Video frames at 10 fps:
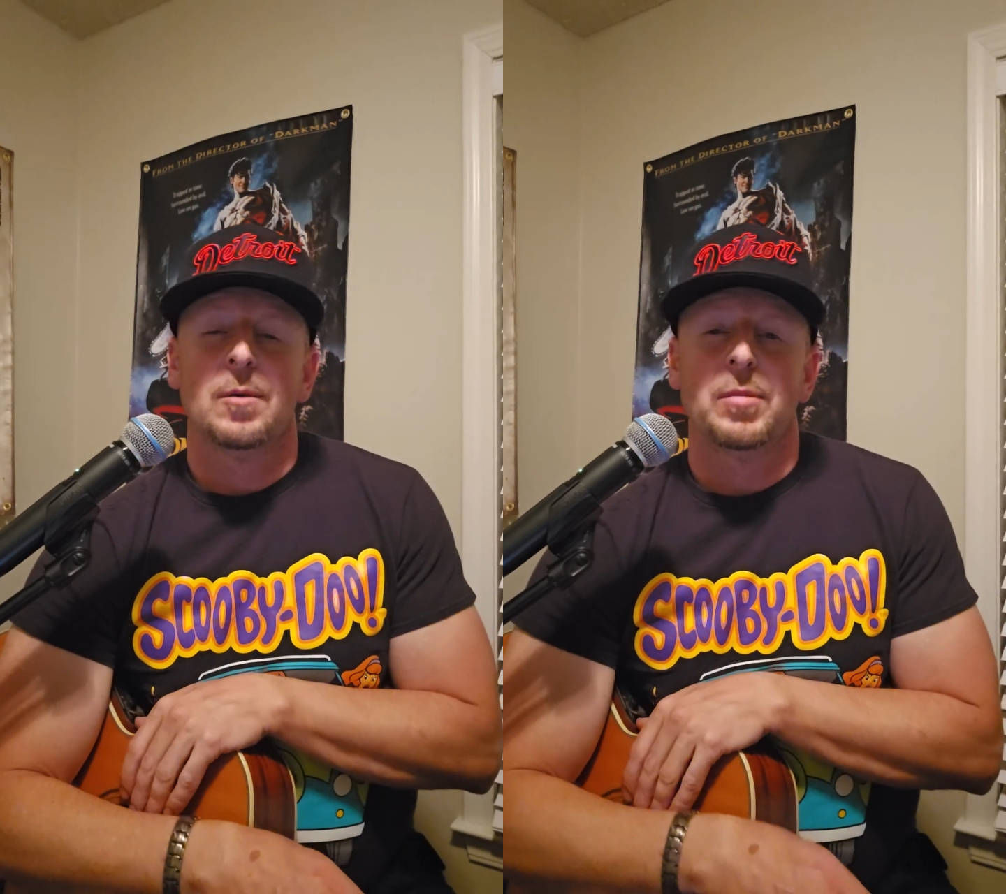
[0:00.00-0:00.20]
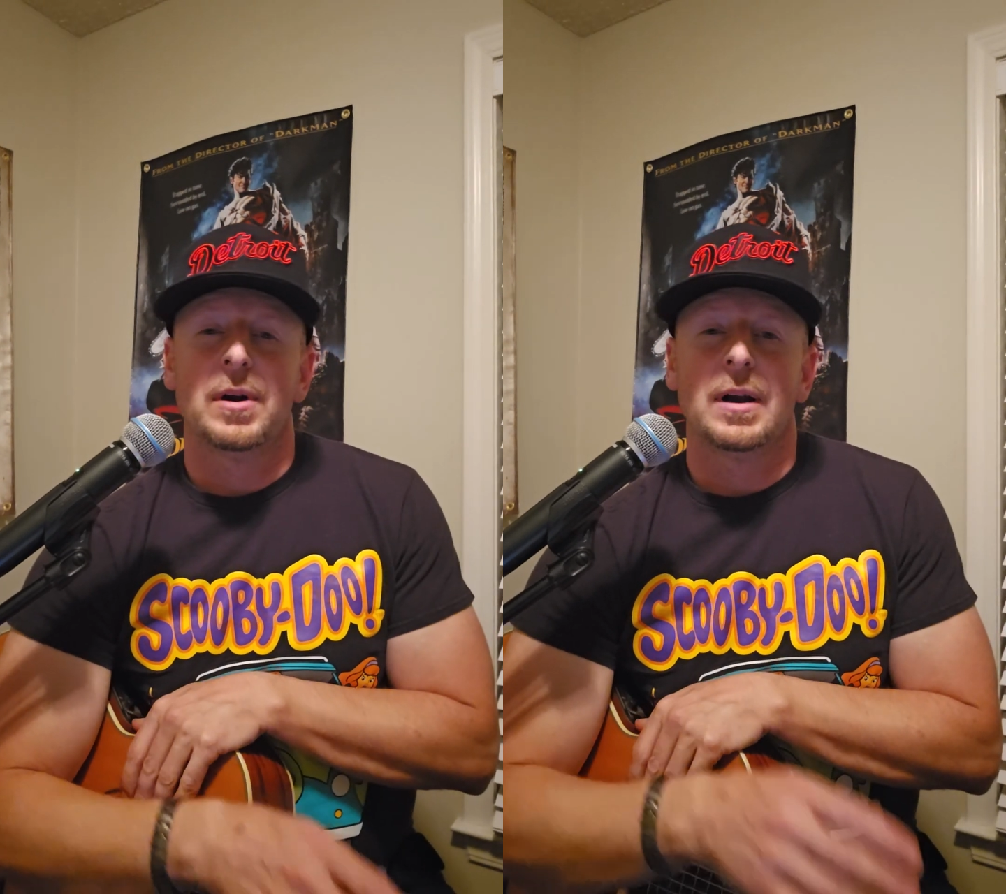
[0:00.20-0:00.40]

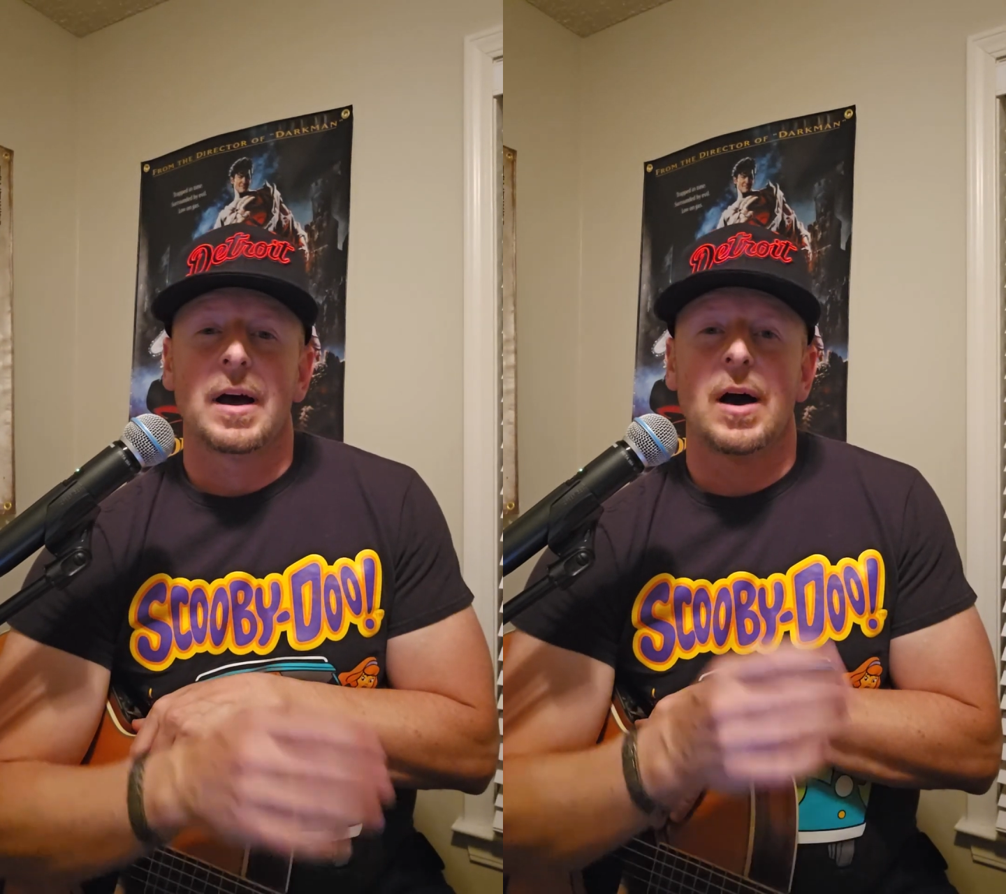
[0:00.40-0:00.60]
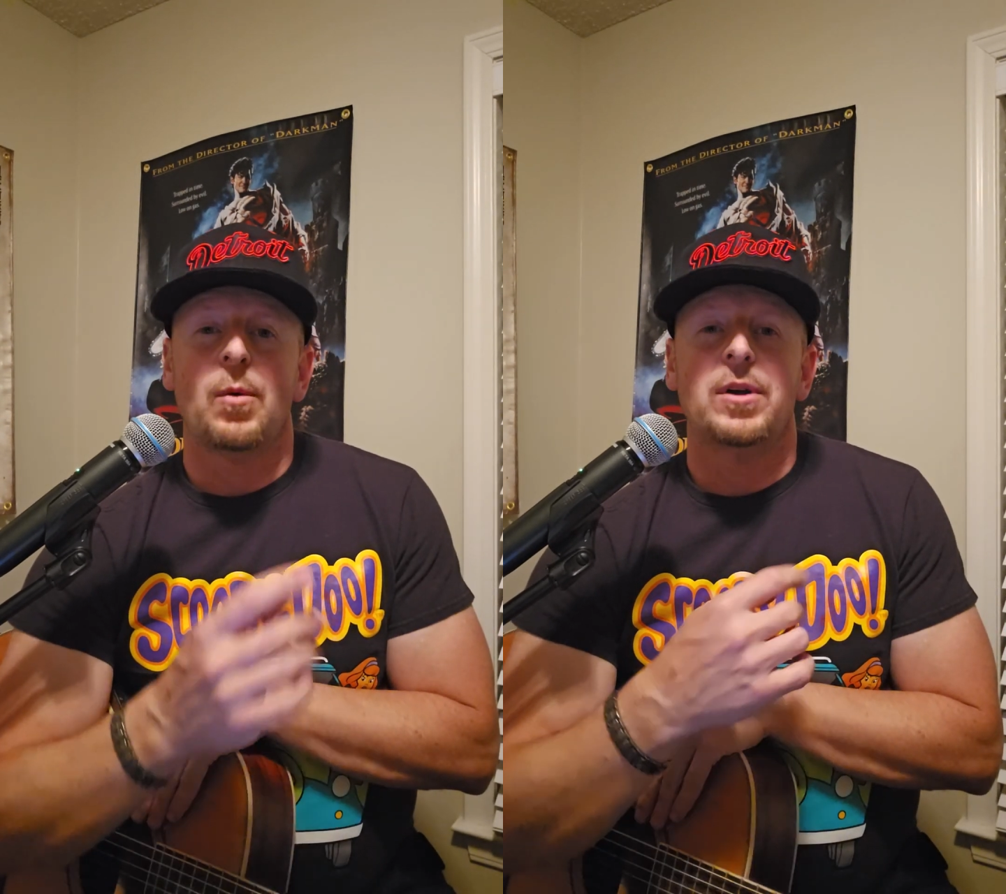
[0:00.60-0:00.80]
But
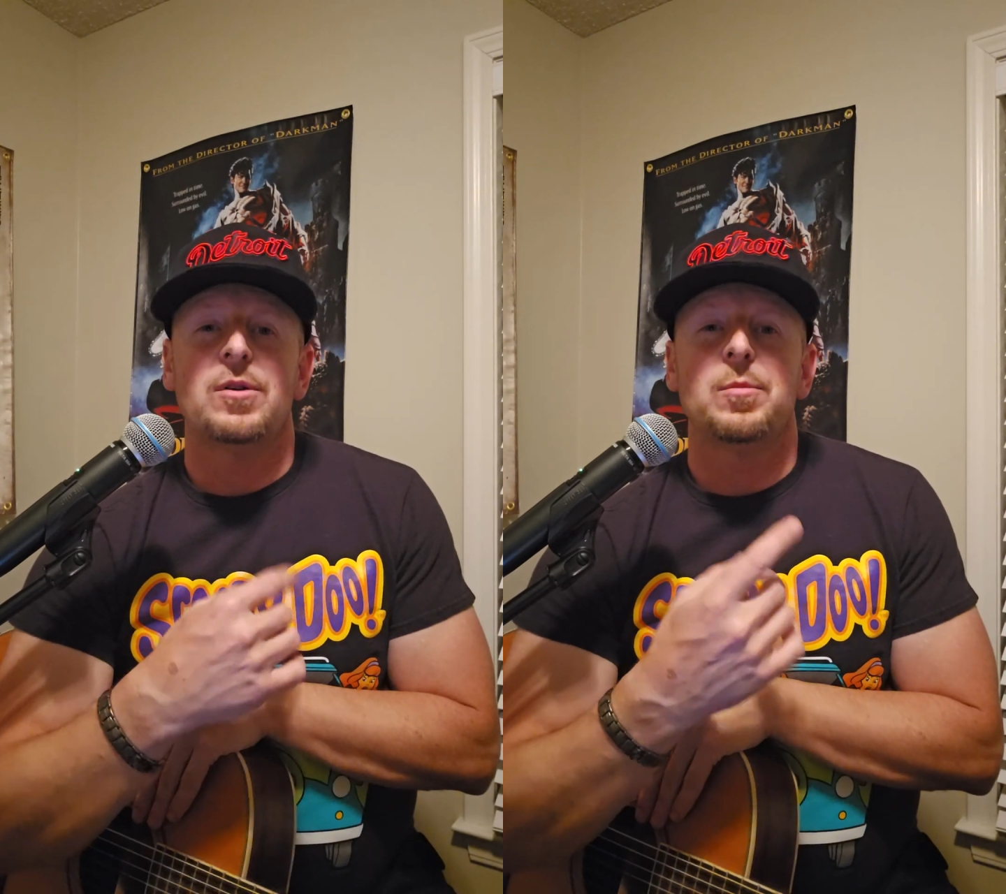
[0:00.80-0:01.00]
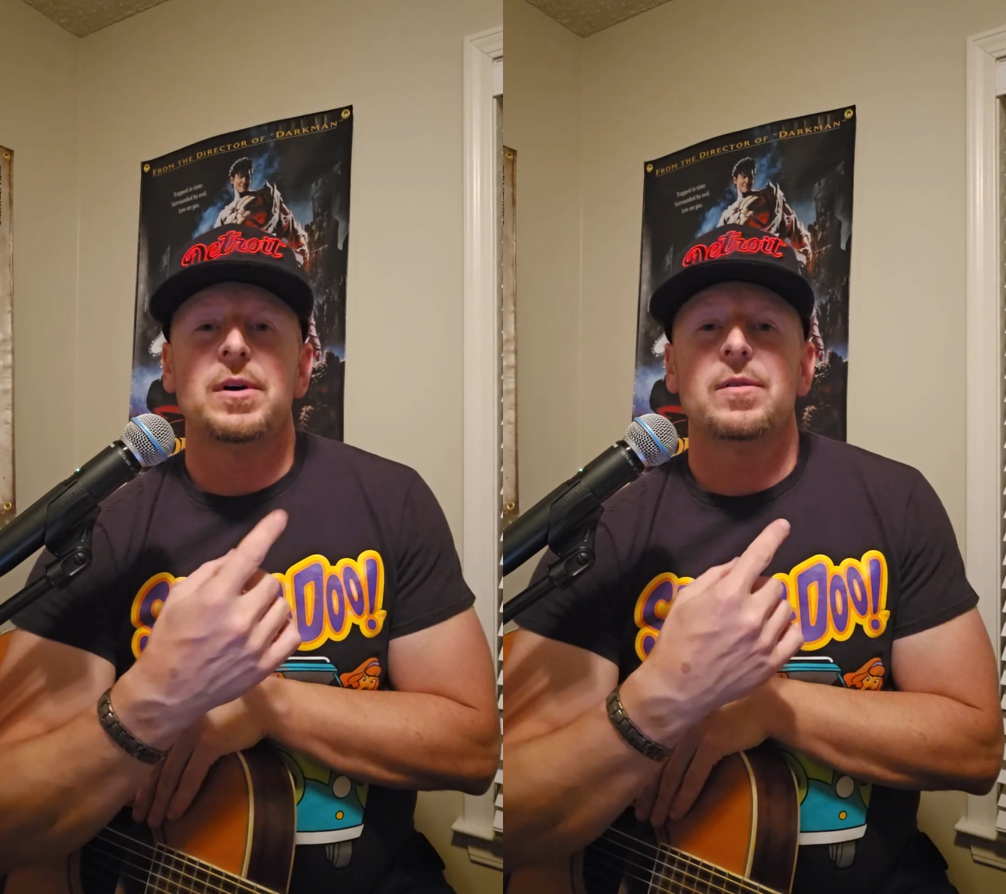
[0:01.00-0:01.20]
I want you to
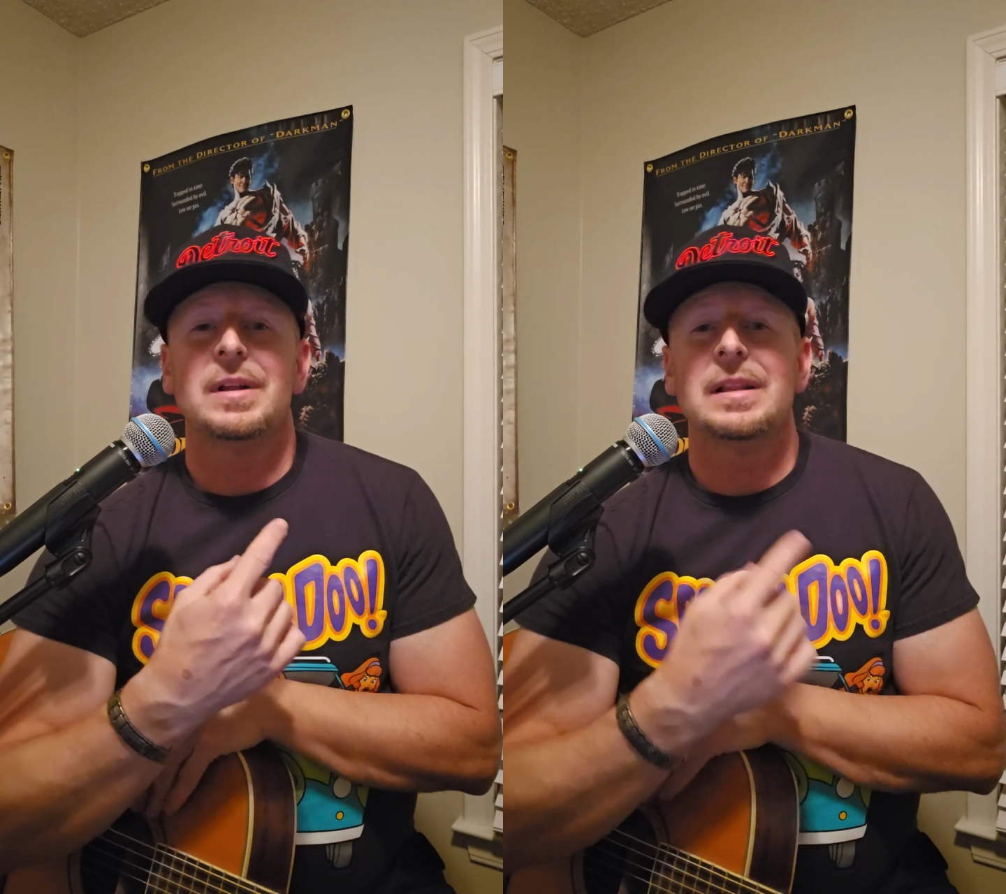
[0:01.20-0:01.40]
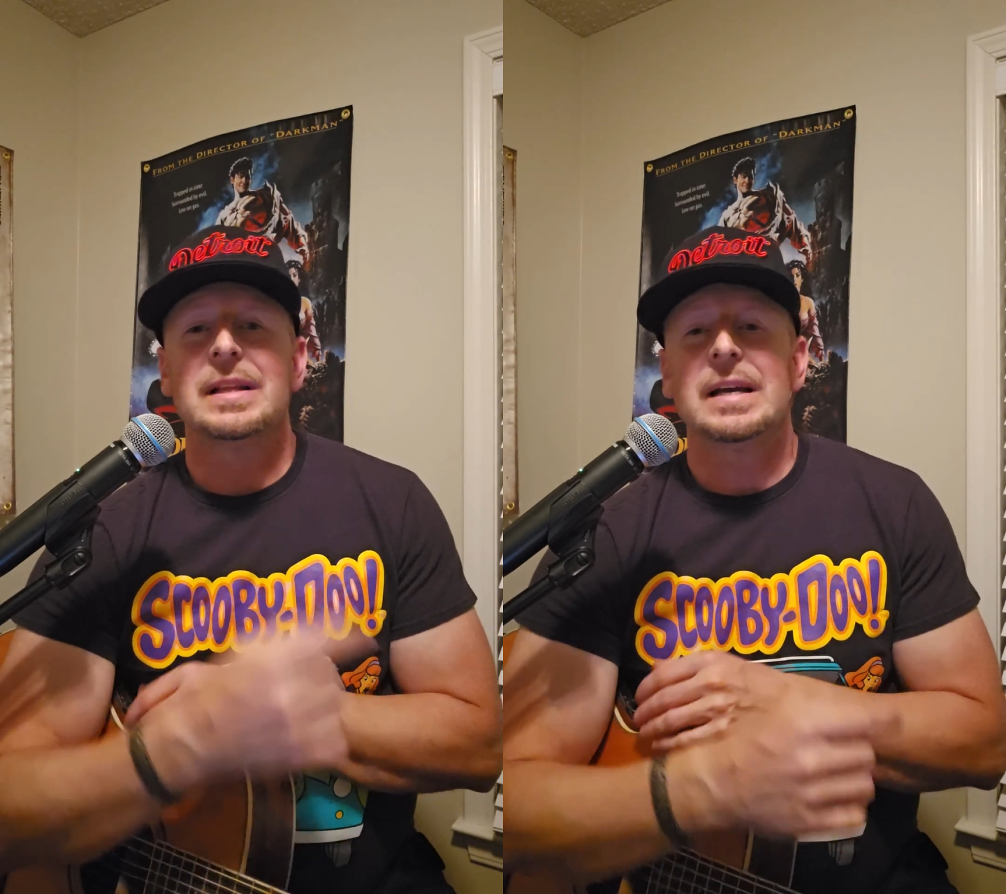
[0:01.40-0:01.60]
be able to
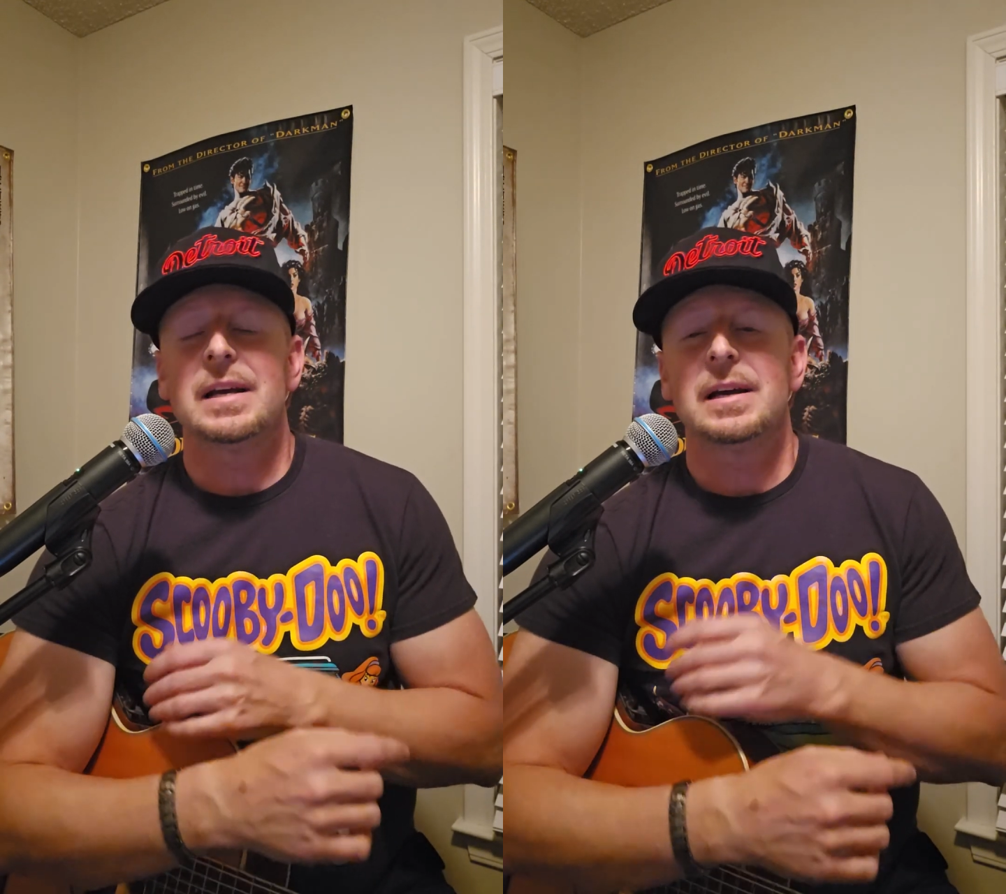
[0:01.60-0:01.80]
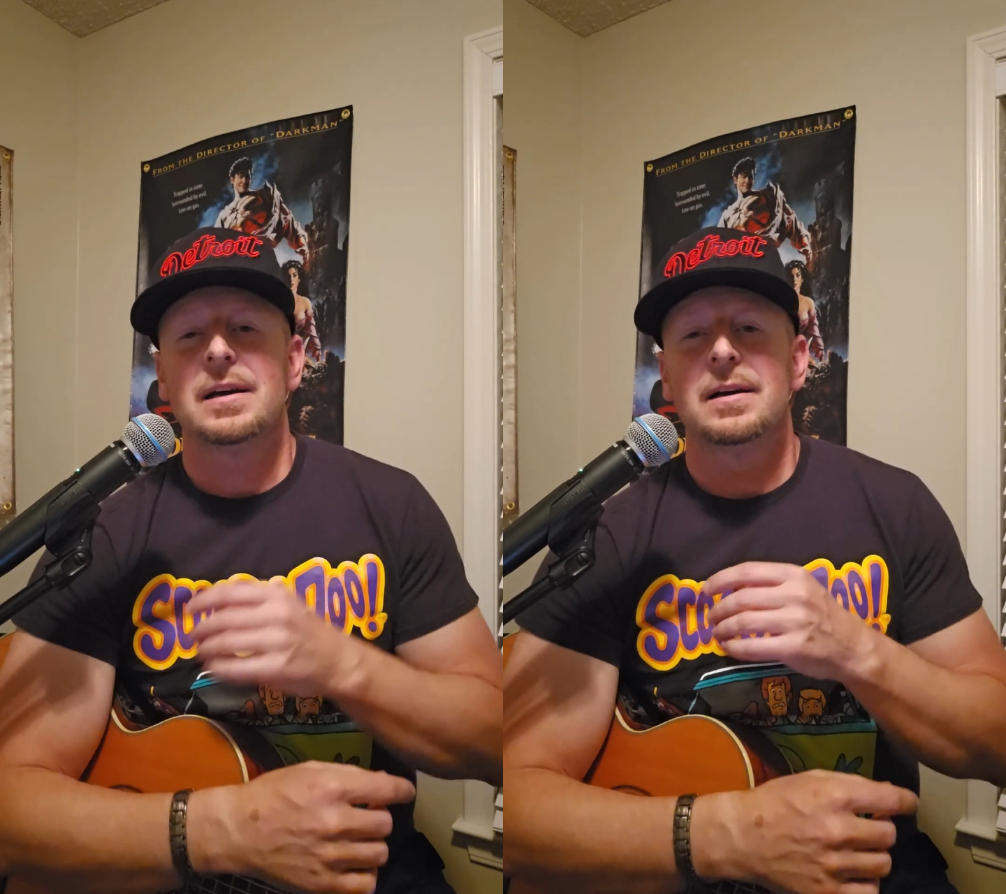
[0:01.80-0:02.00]

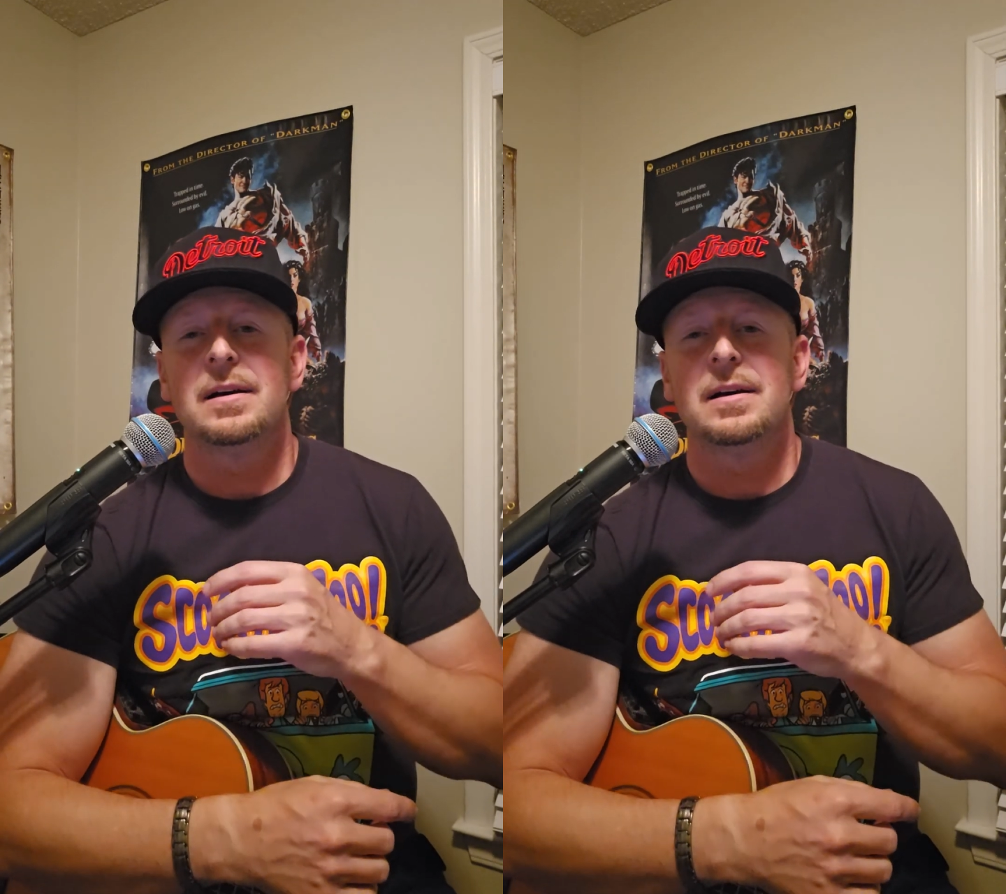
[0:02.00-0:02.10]
link